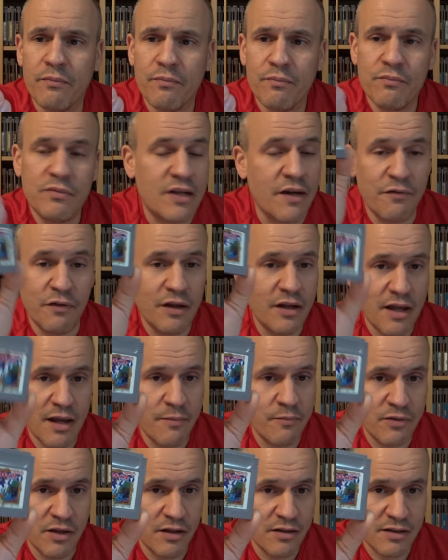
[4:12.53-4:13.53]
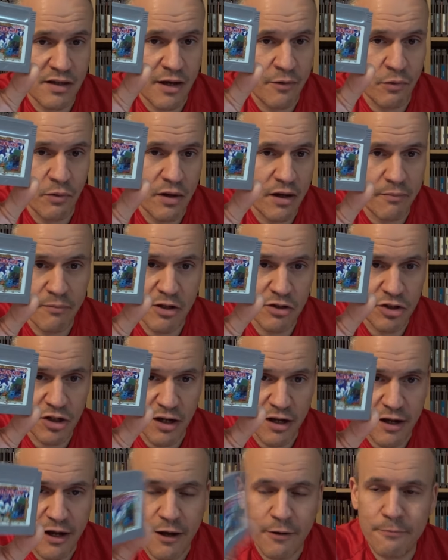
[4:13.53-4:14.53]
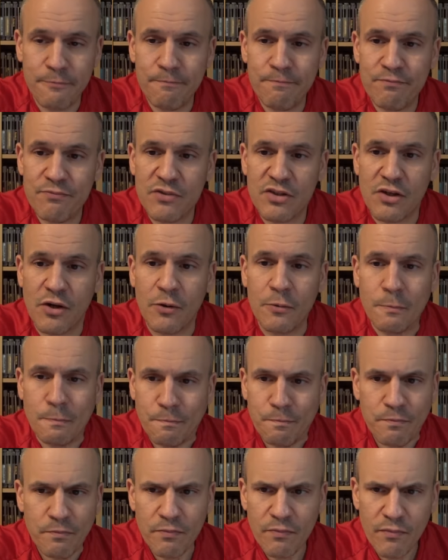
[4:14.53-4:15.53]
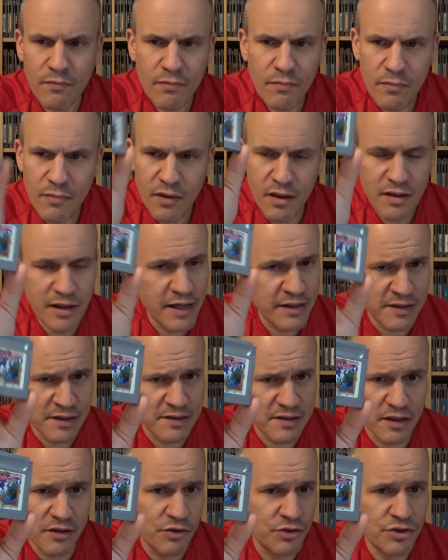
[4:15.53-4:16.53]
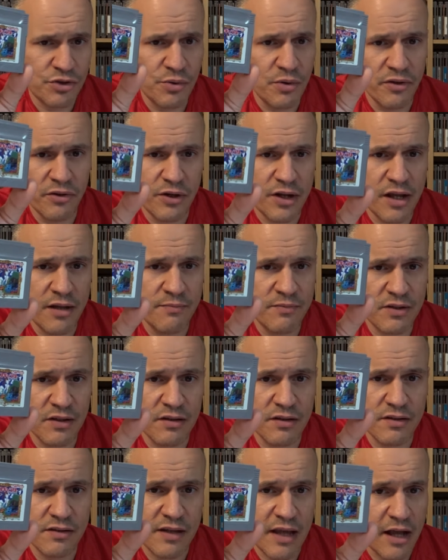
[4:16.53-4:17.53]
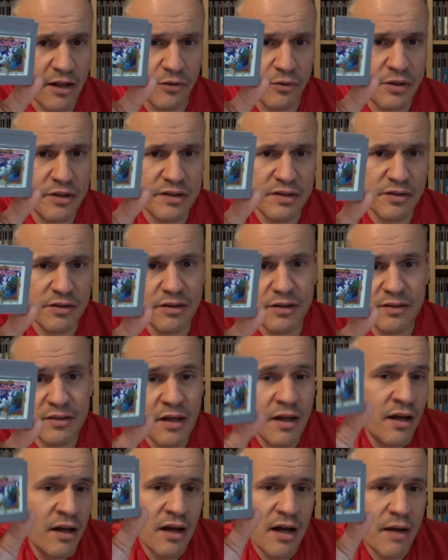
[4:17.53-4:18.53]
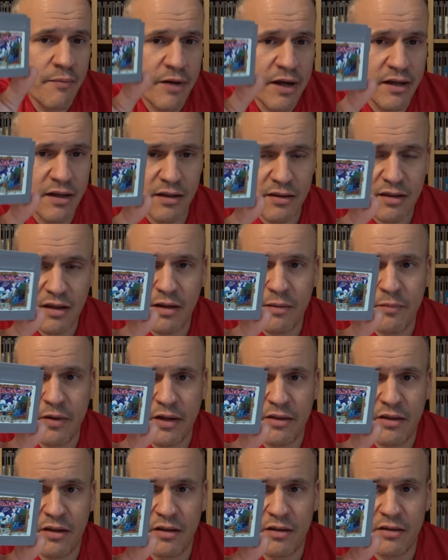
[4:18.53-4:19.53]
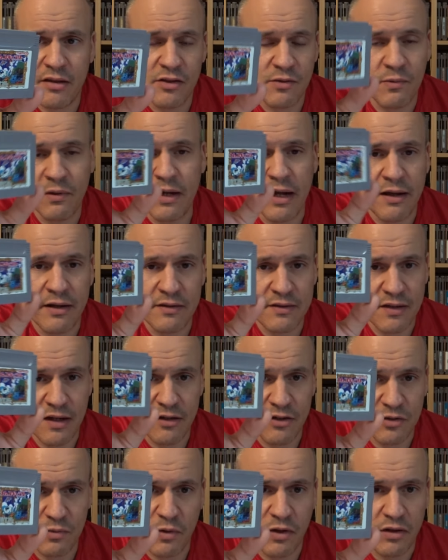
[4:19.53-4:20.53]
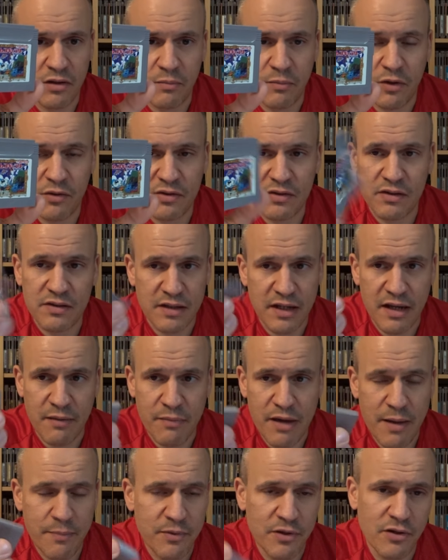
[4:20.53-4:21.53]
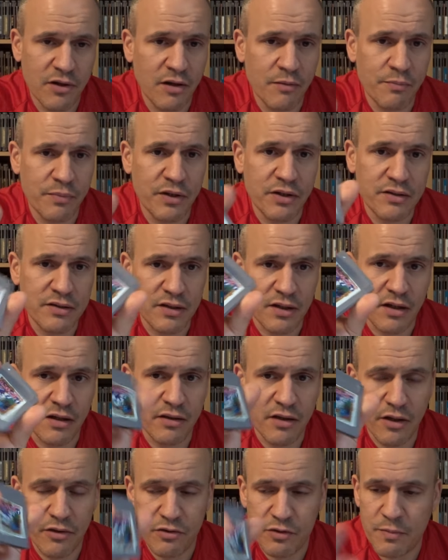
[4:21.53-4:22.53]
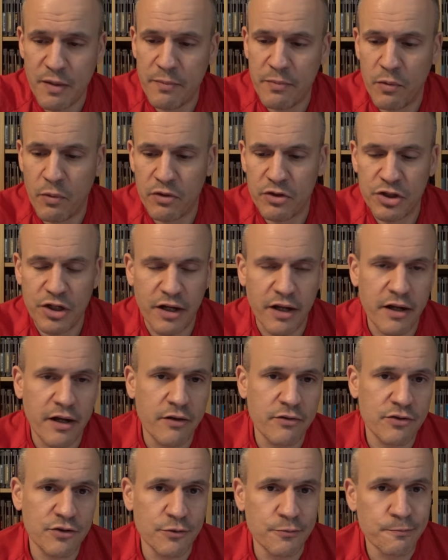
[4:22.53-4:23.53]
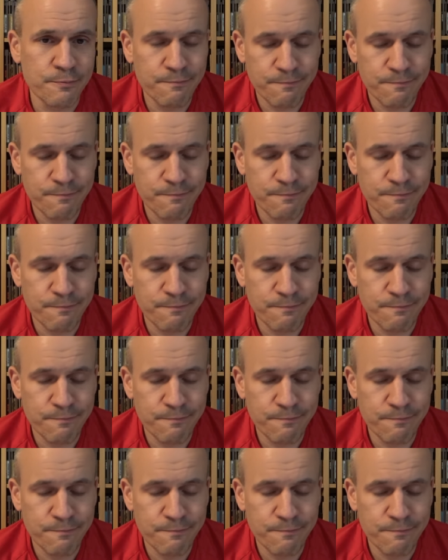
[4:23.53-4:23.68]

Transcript: Definitely a game that I would recommend checking out. So, as I said, there's two other games in this gallery series. I might get them. I think this one, honestly, I just wanted the most because it had Mappy on it, but the others might be worth checking out too.